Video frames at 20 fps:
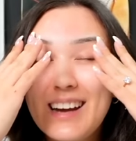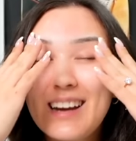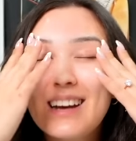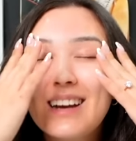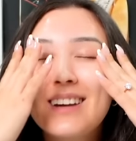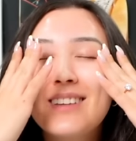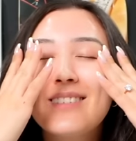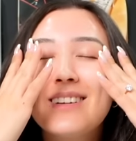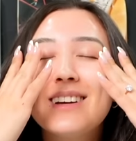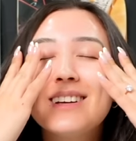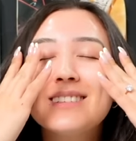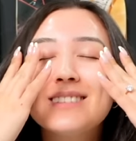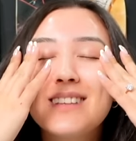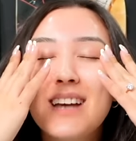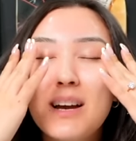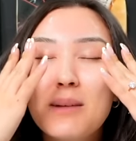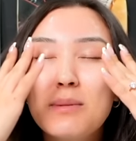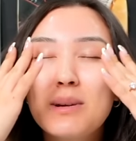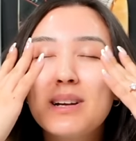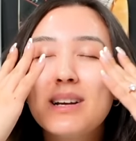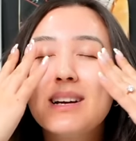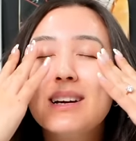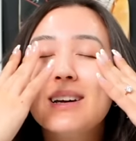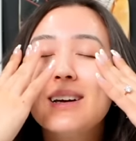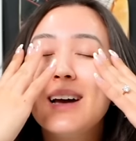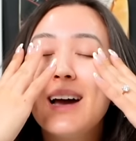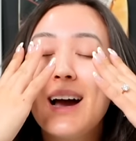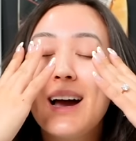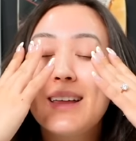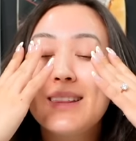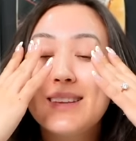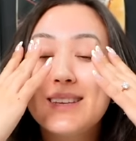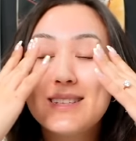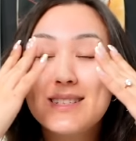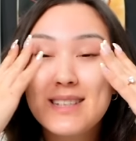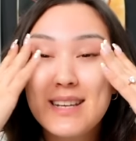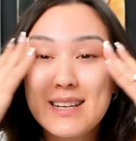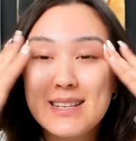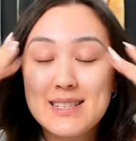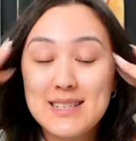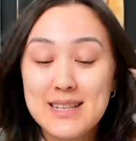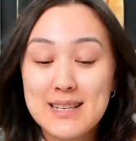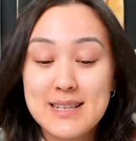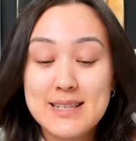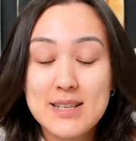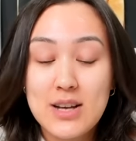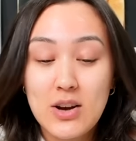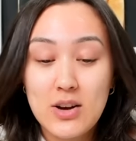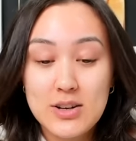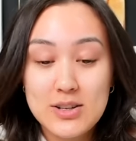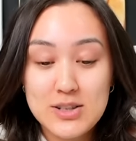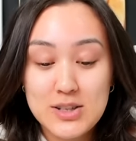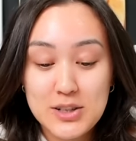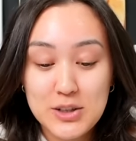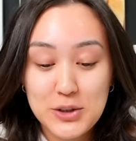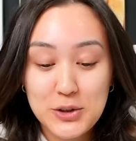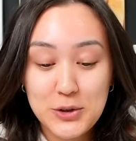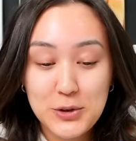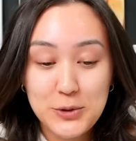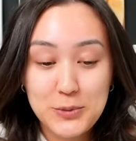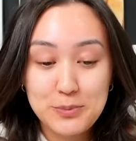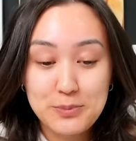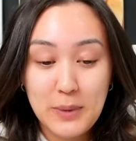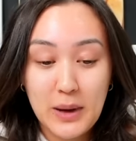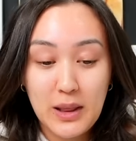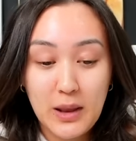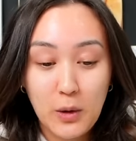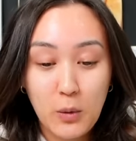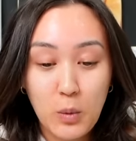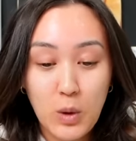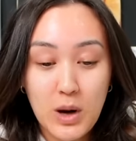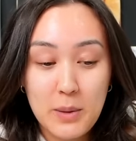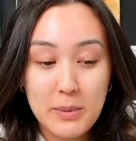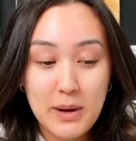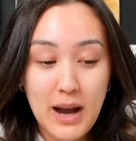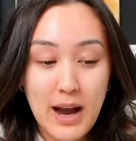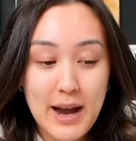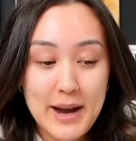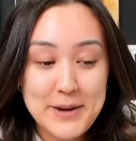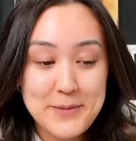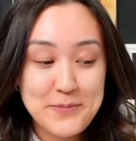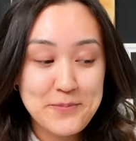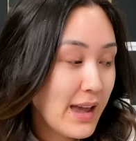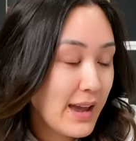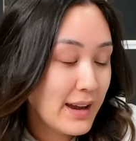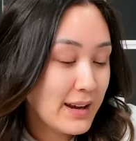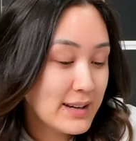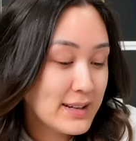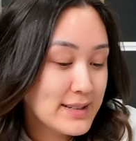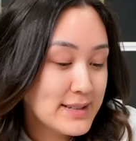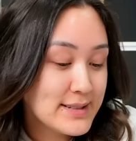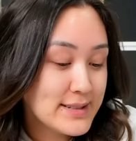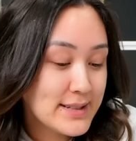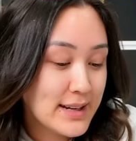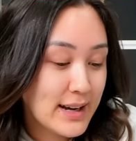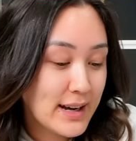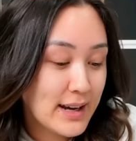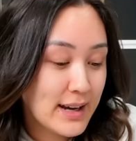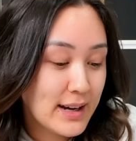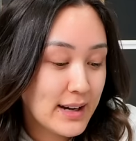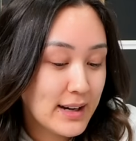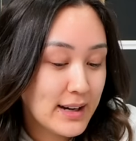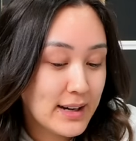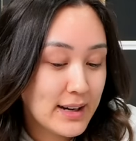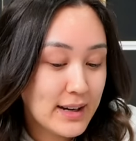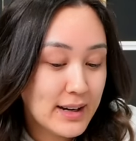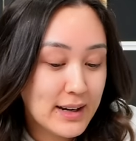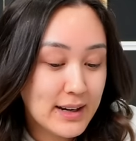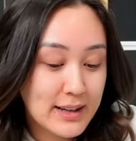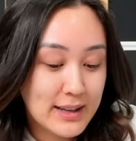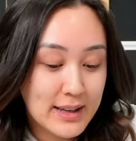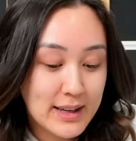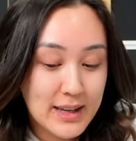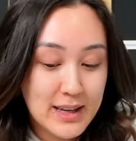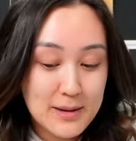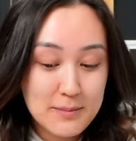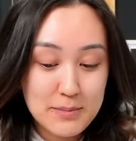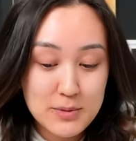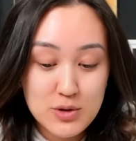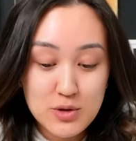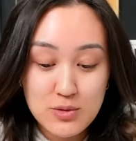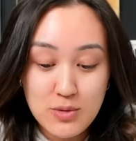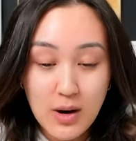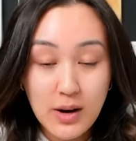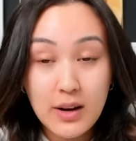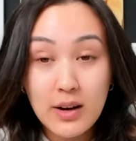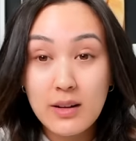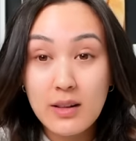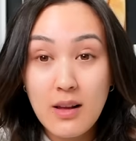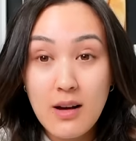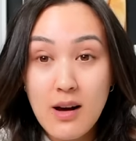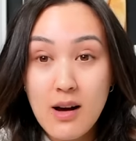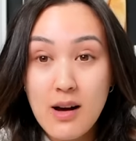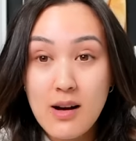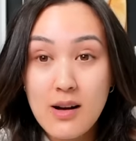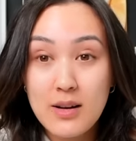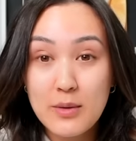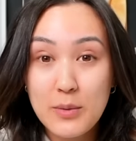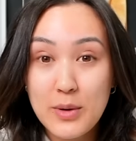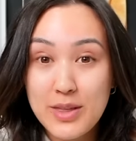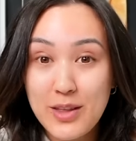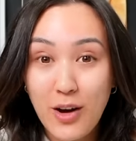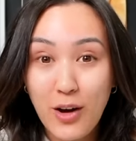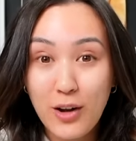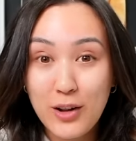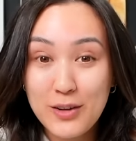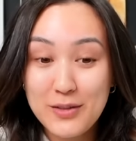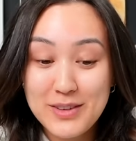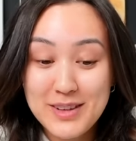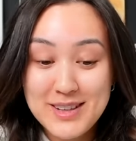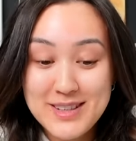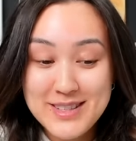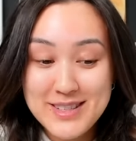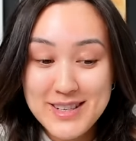anyways, I'm gonna add these daisies onto my little worm guy and keep trucking along with all of these